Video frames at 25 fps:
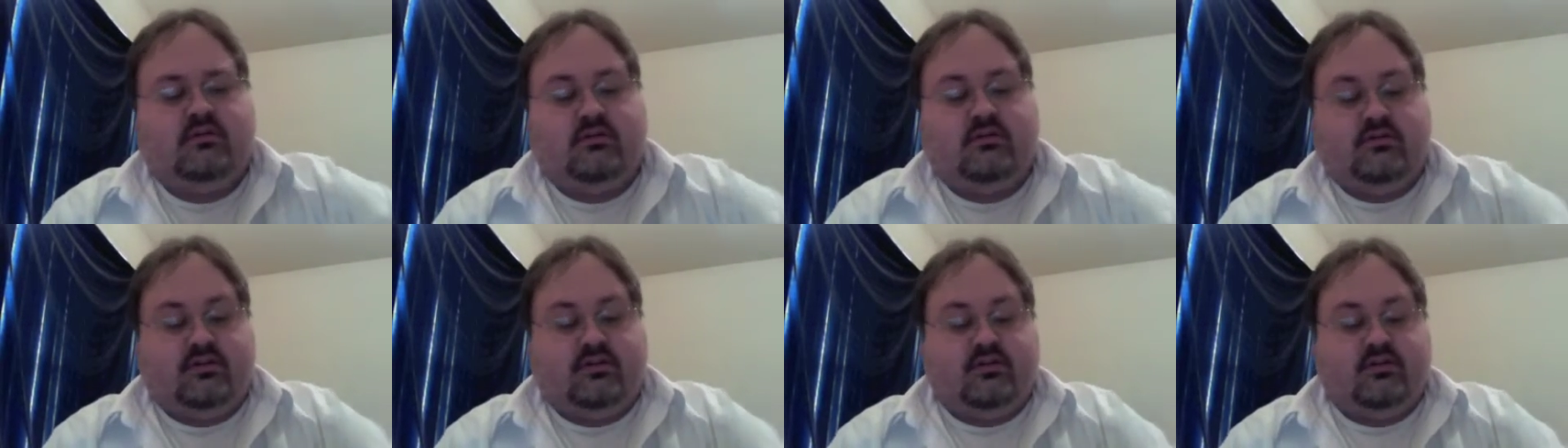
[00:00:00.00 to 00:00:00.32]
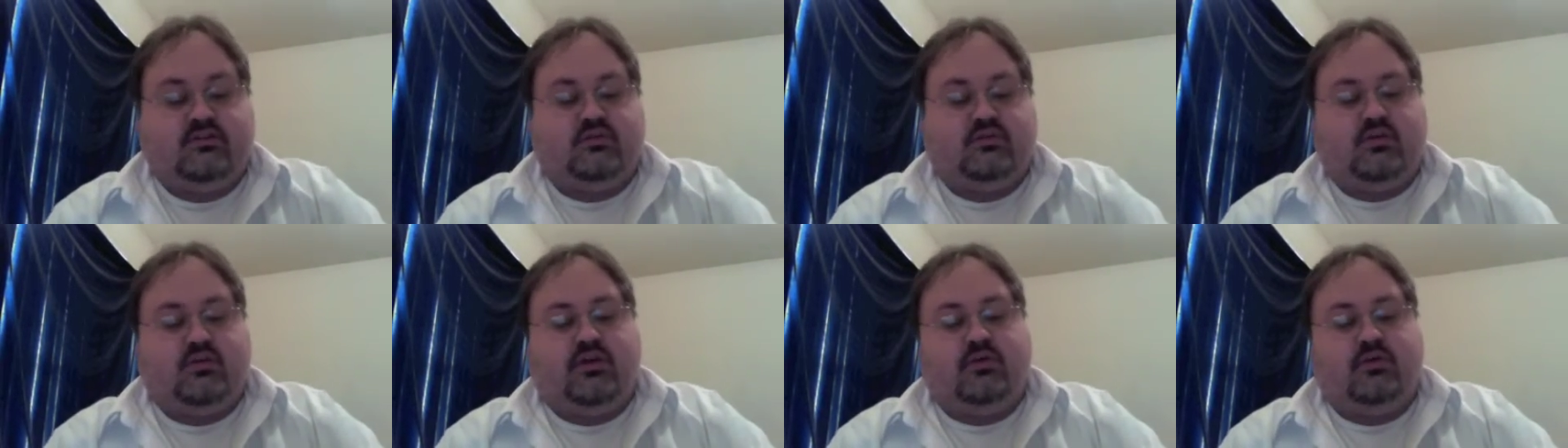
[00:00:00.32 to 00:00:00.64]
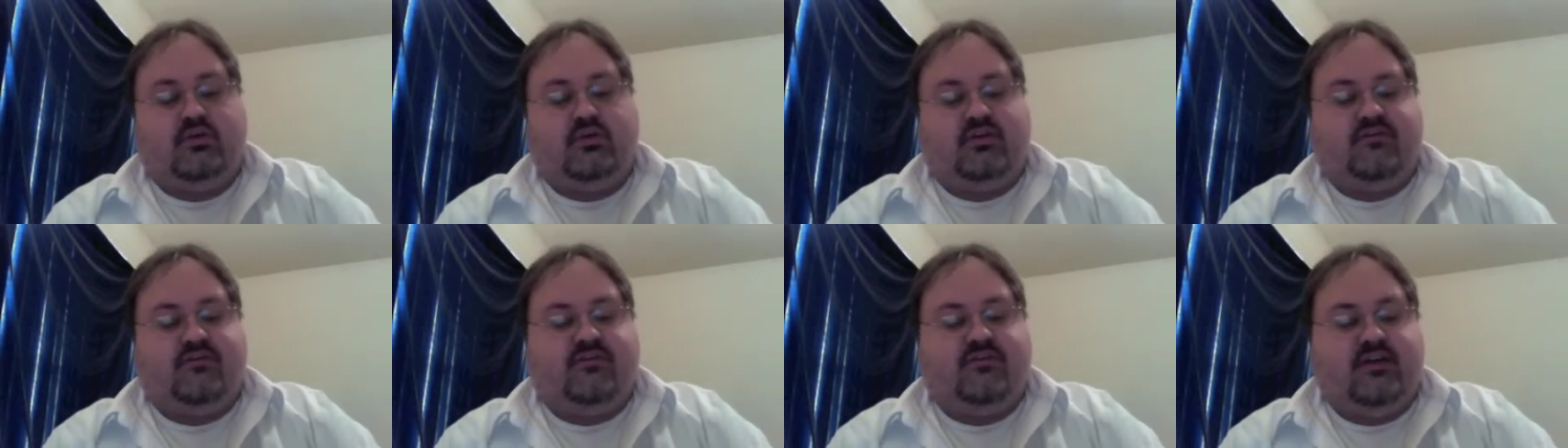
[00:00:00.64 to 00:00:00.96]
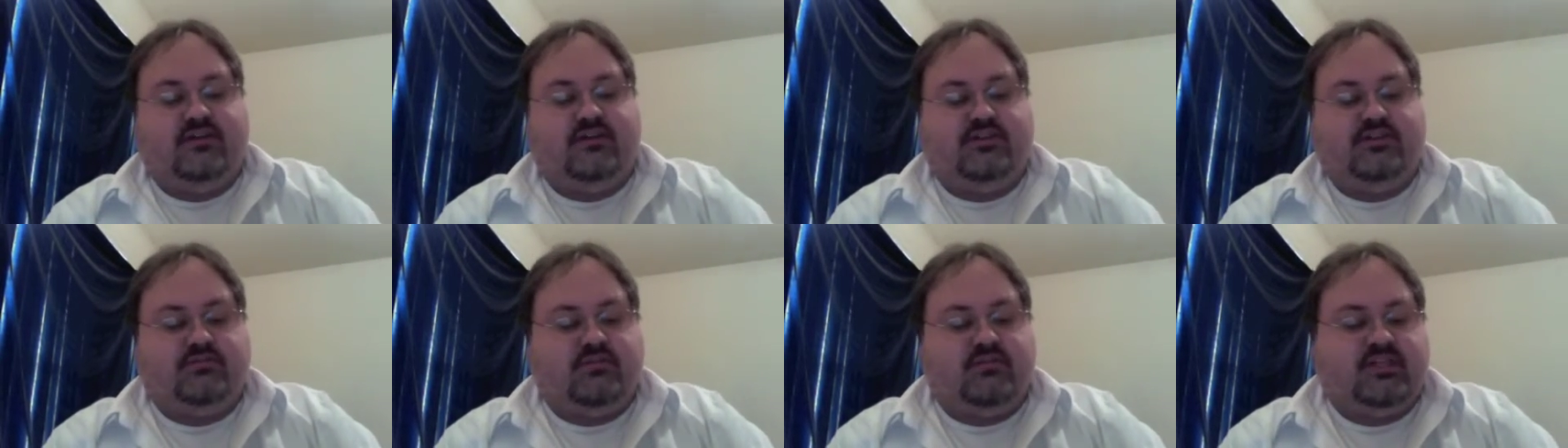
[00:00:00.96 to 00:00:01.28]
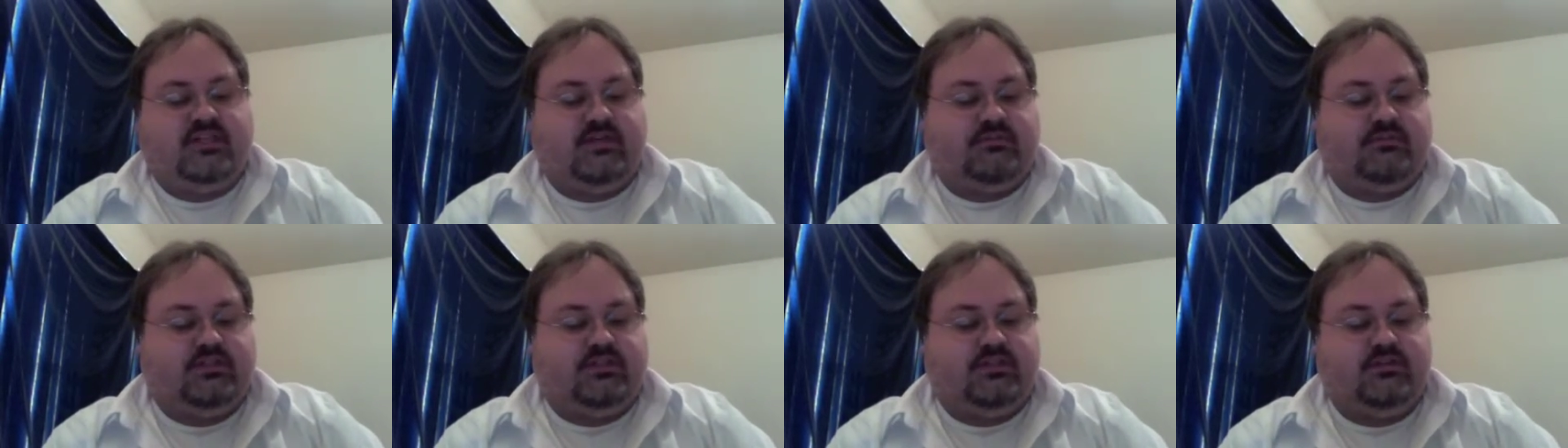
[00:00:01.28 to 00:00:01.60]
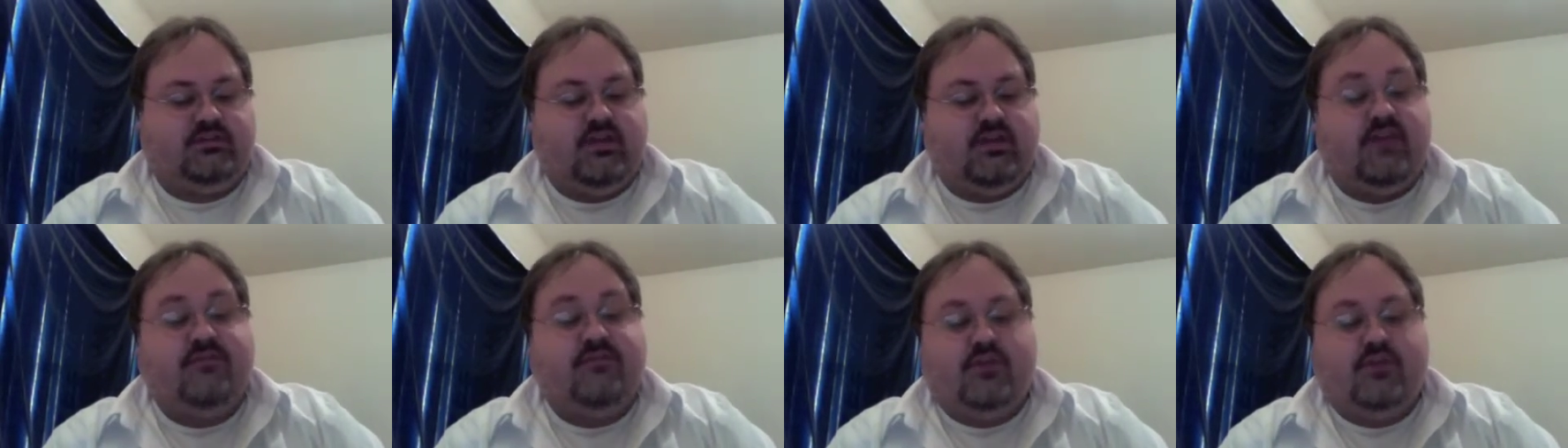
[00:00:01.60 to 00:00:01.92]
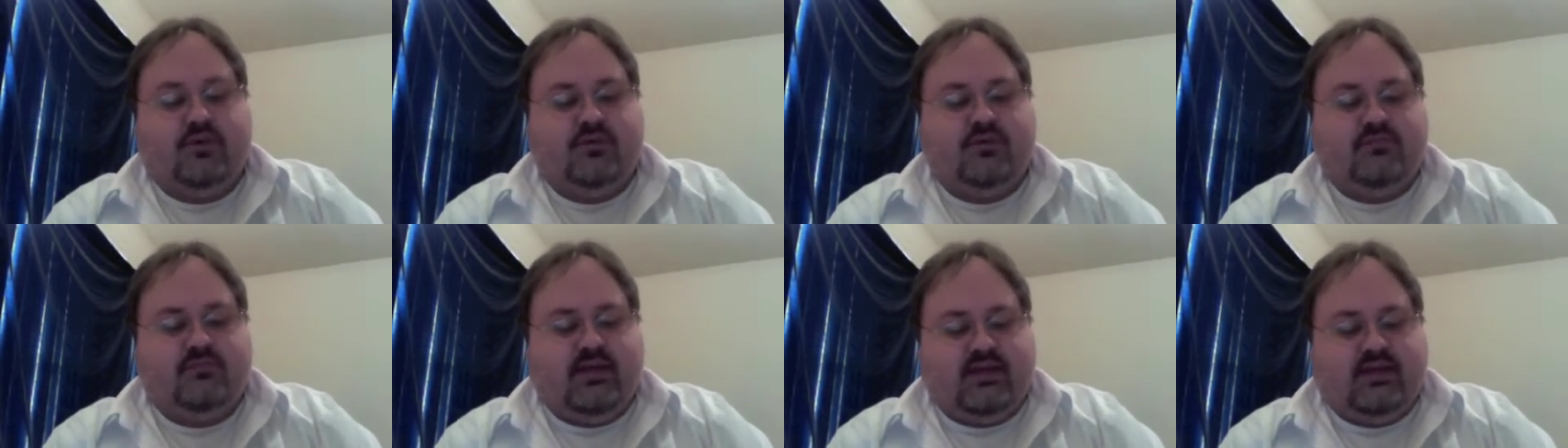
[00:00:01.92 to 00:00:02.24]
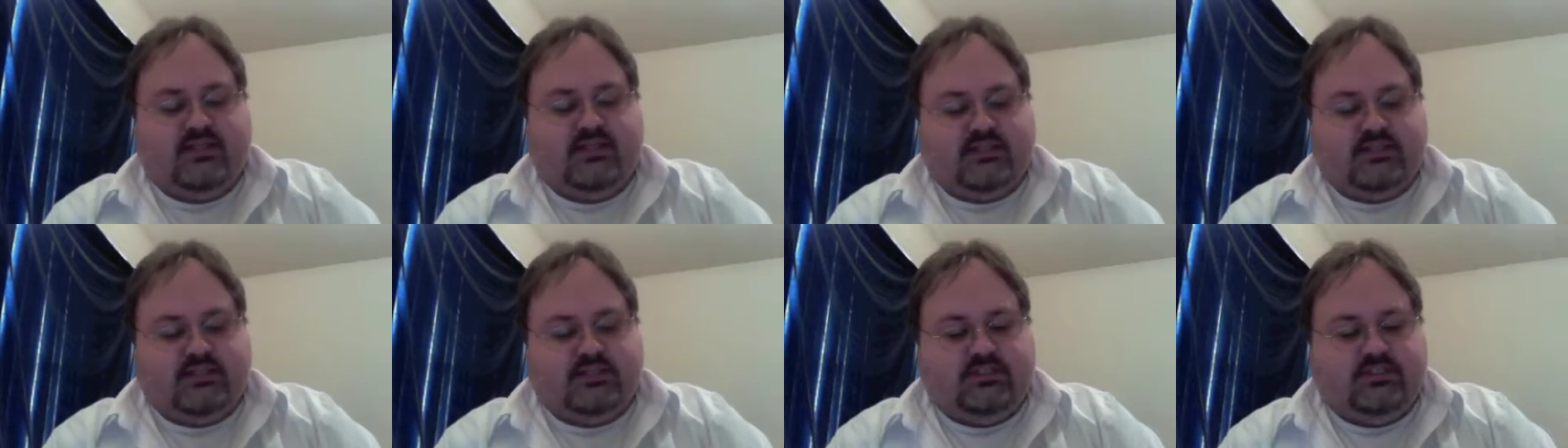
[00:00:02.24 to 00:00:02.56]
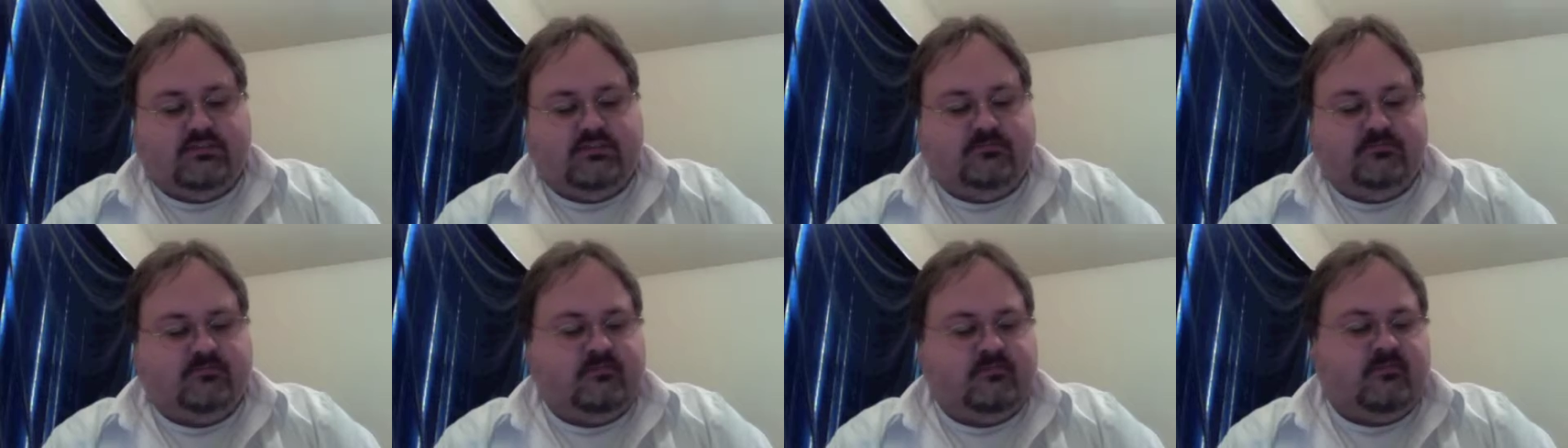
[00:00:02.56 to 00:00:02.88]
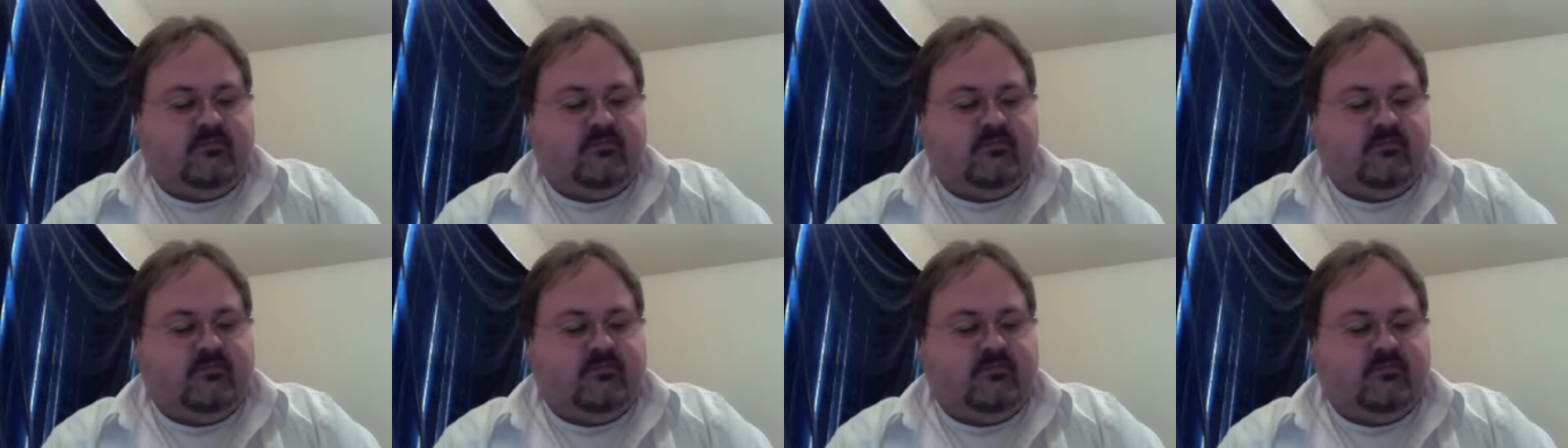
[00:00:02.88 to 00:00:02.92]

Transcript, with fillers: there's where you would have found your redemption if you had paid attention.